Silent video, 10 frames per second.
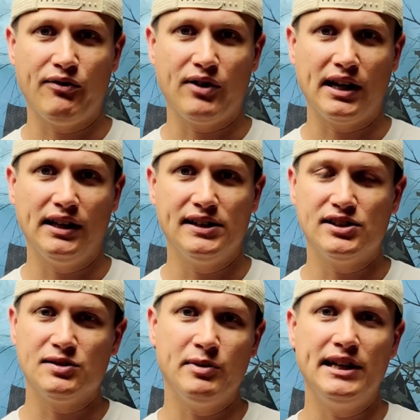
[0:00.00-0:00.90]
Frankly, it's
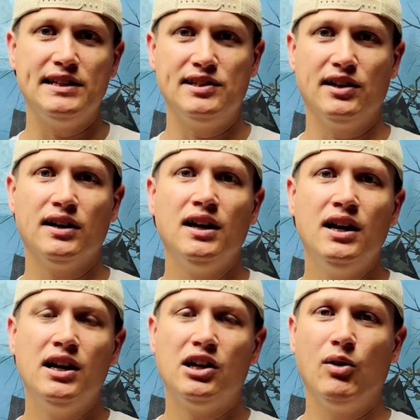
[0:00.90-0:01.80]
just been easier
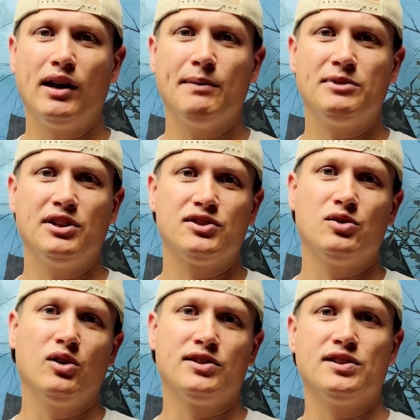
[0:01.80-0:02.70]
going up to the store.